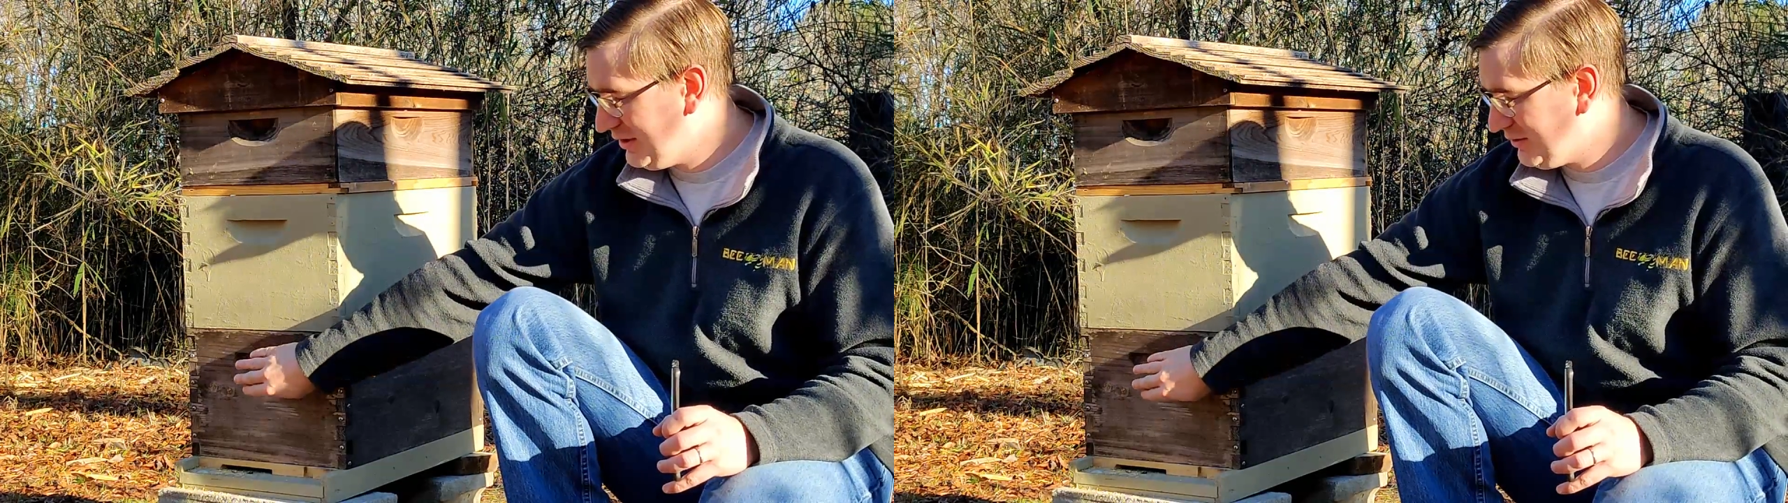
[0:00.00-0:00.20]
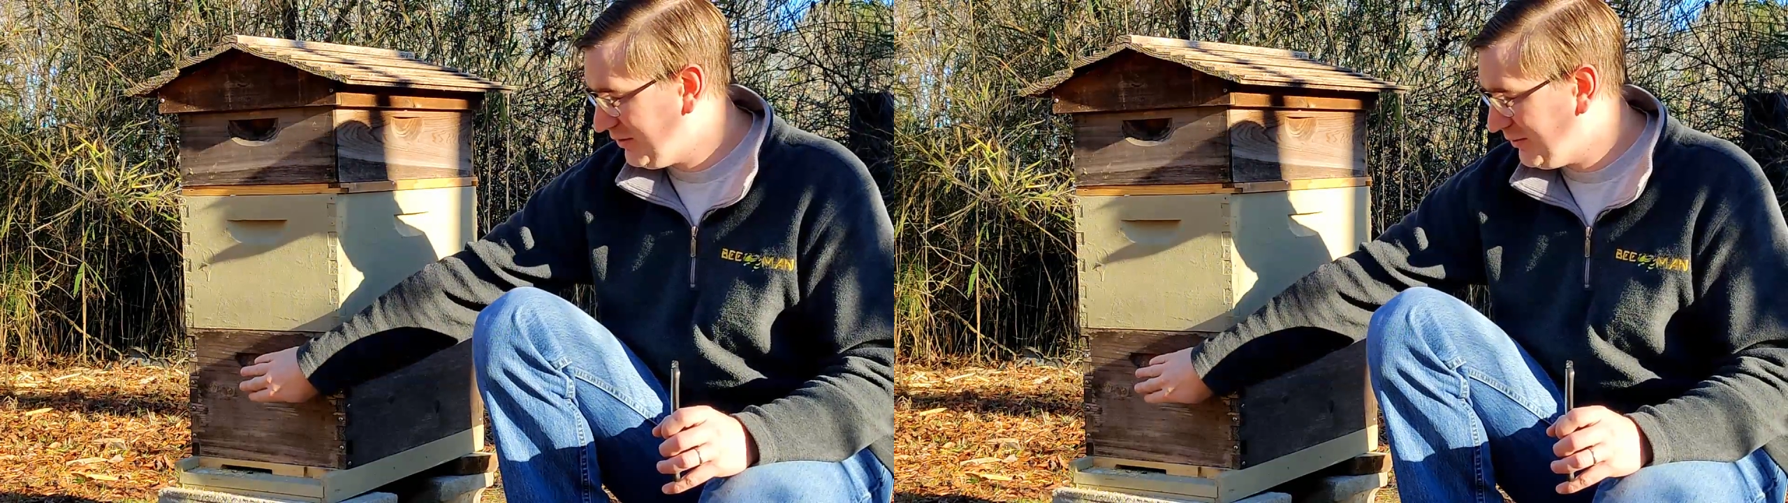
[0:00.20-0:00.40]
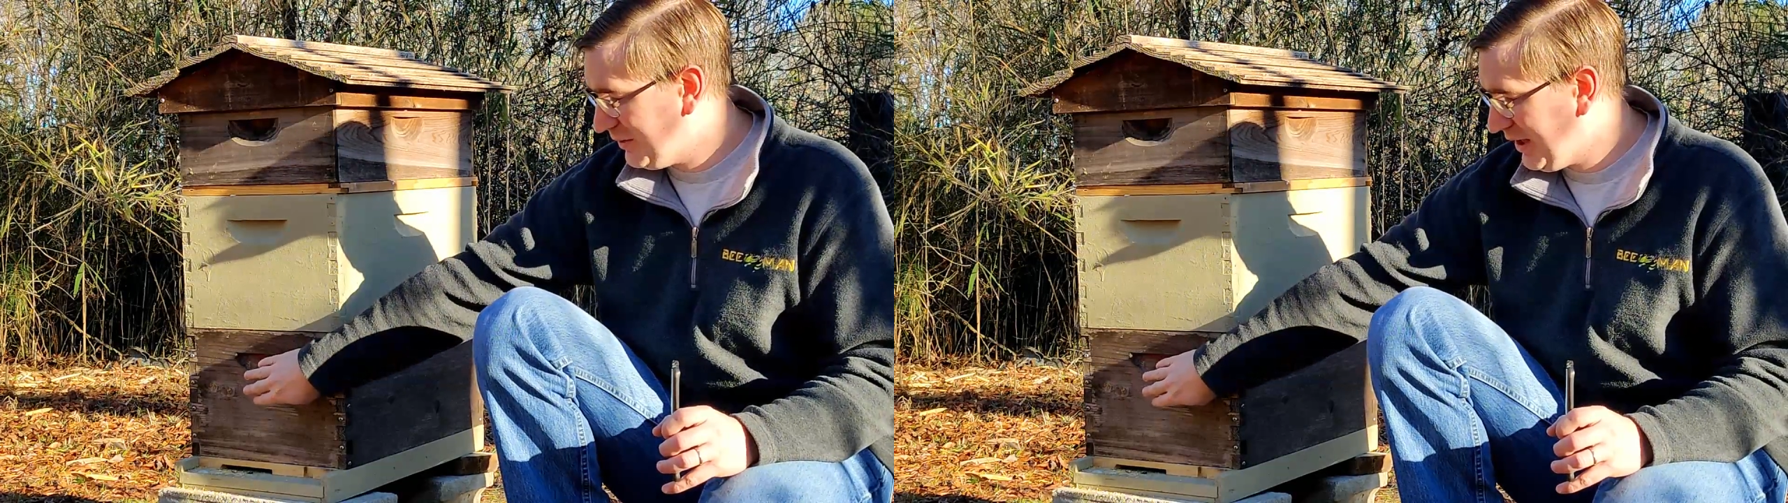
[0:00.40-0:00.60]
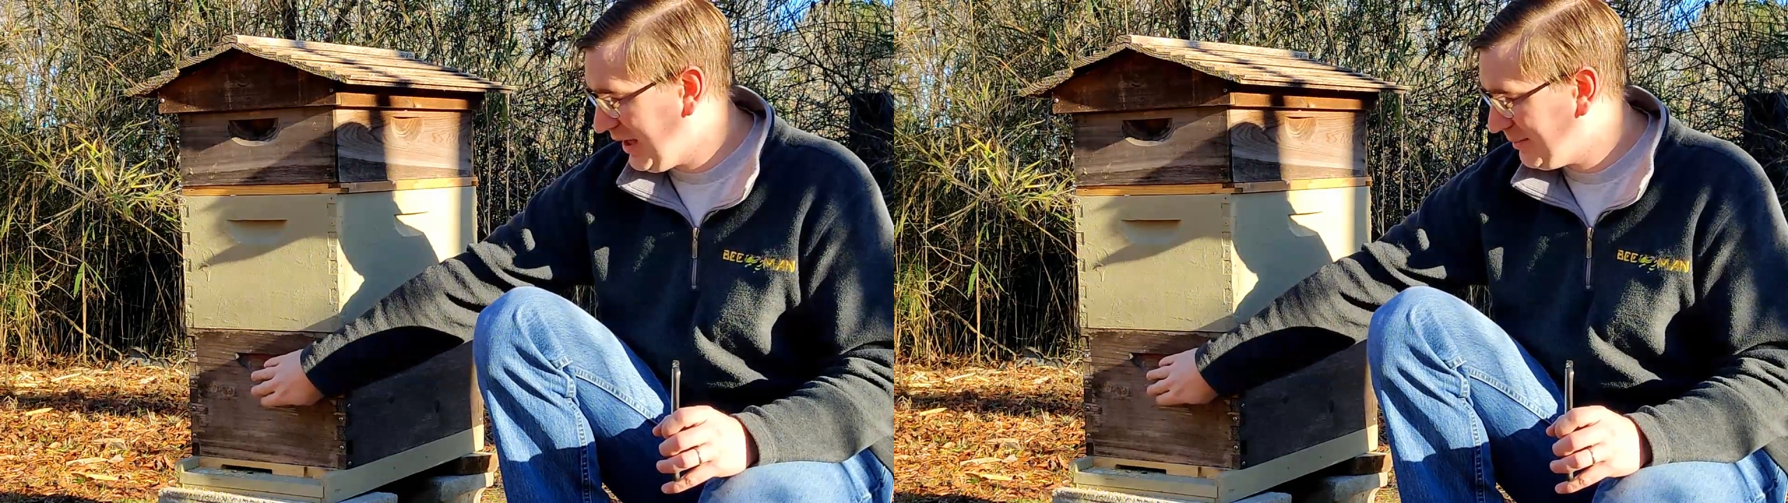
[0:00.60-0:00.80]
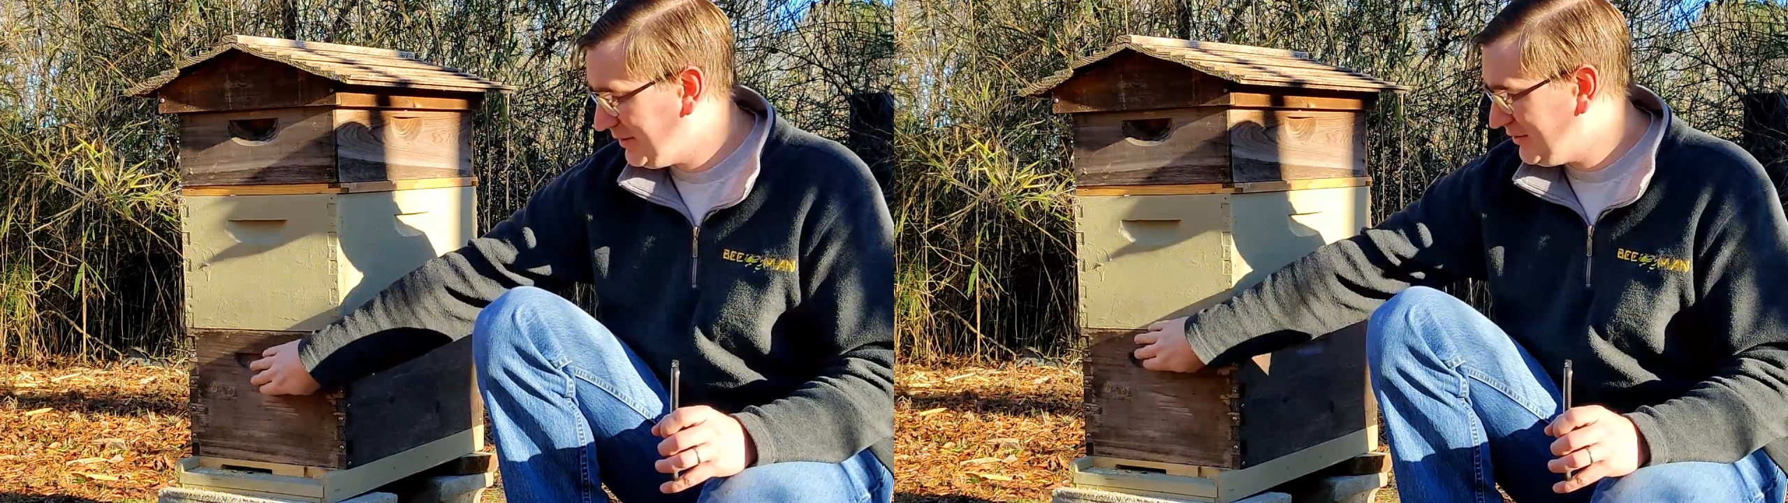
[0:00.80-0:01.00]
So what'll
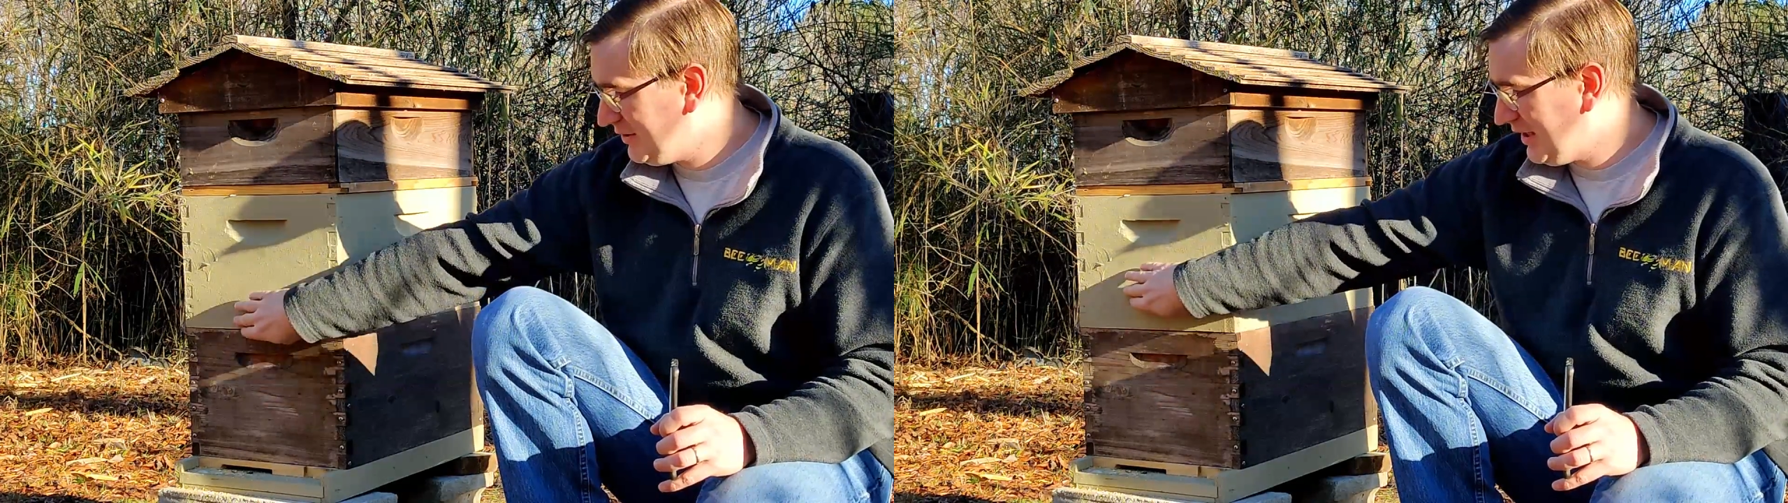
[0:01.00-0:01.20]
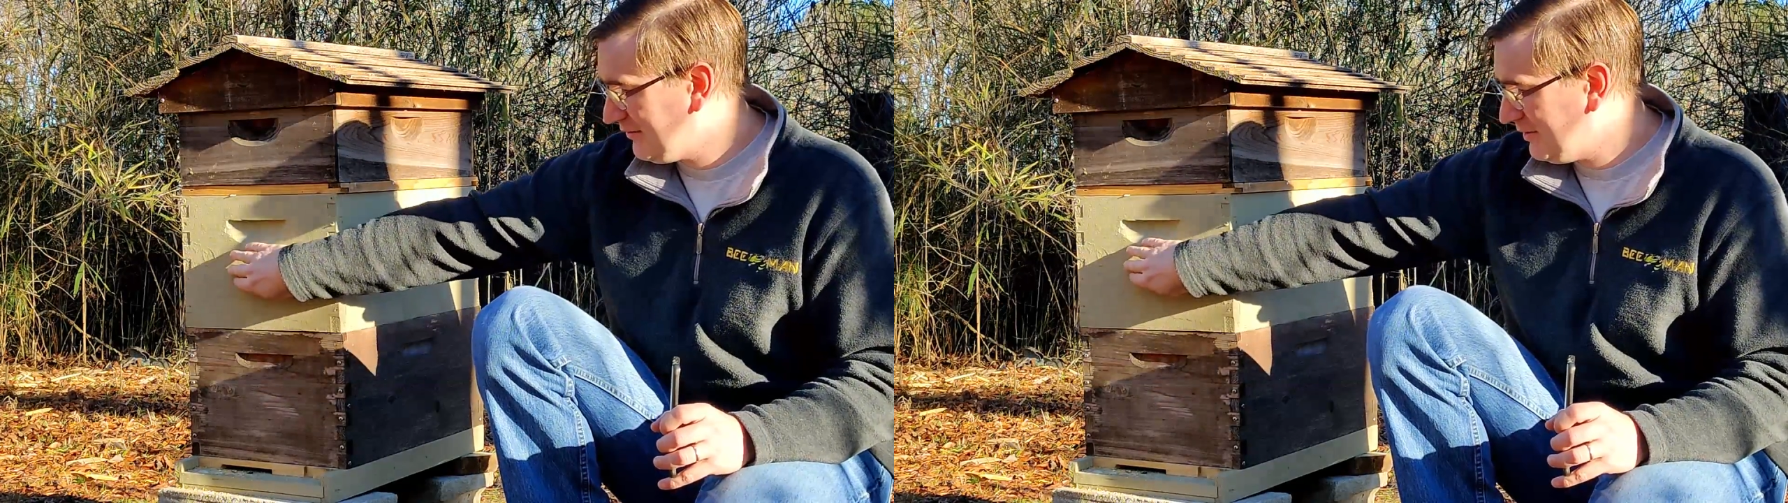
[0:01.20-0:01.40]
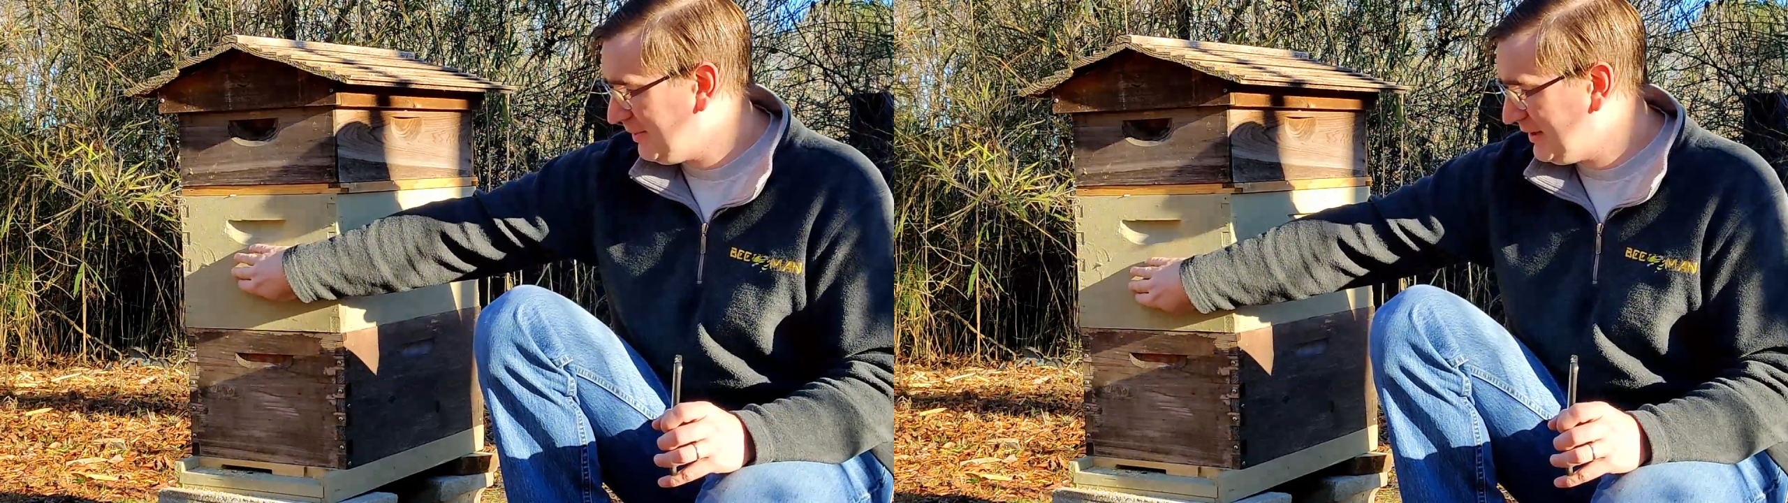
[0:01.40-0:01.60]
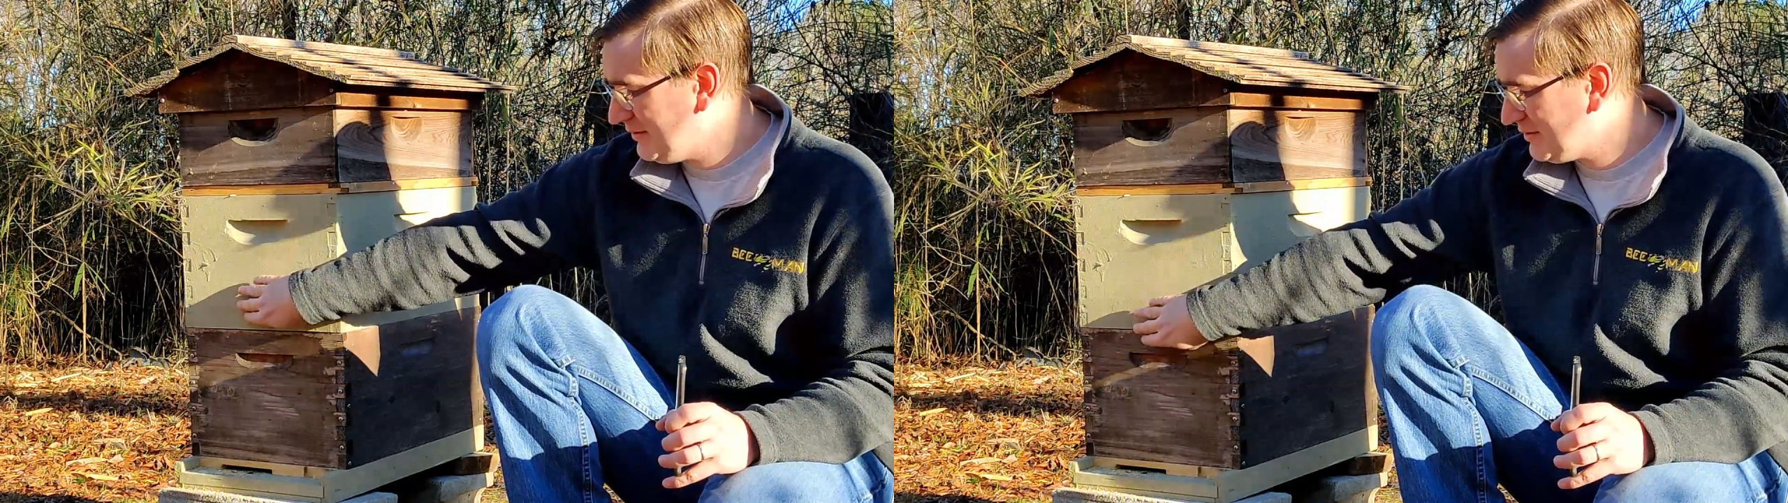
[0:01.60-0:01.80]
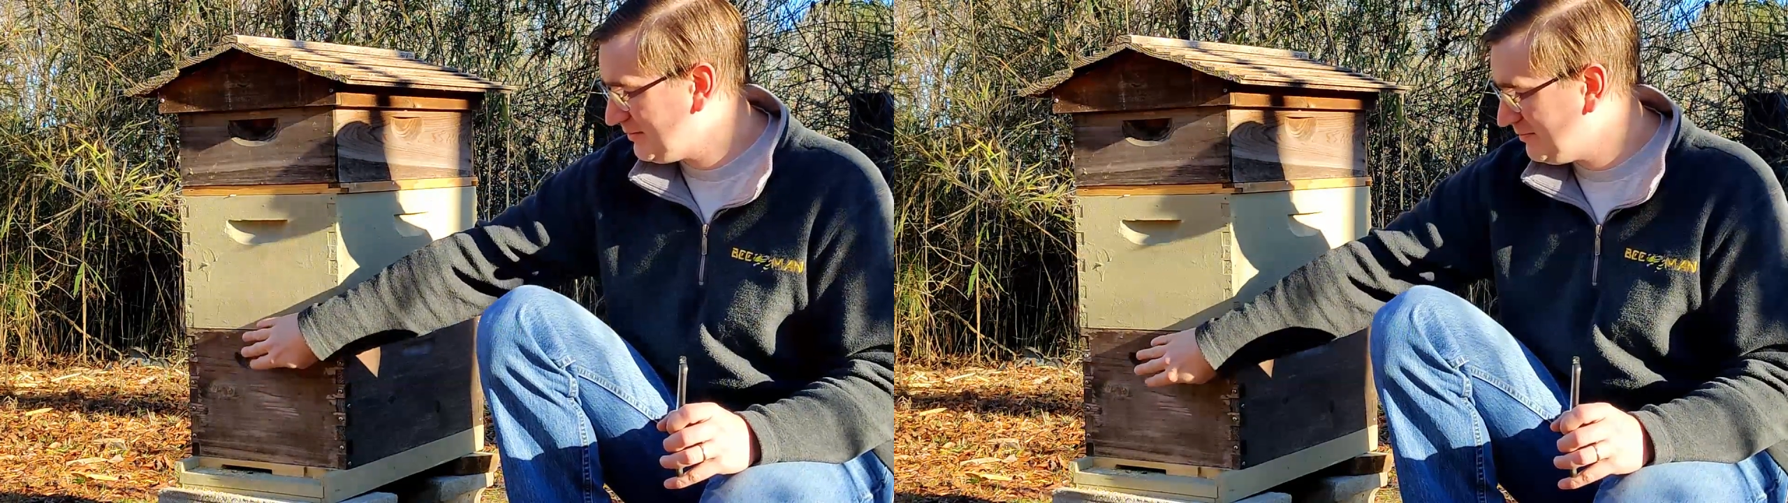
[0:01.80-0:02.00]
happen is you'll have the
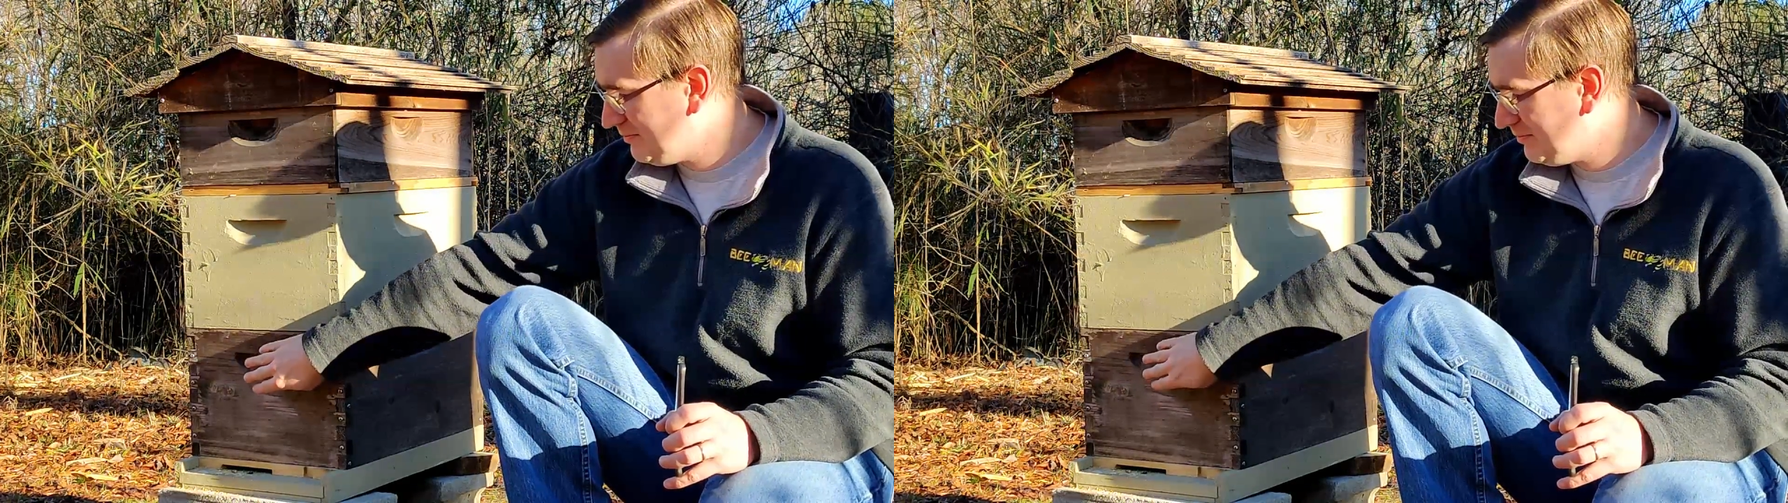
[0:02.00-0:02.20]
bees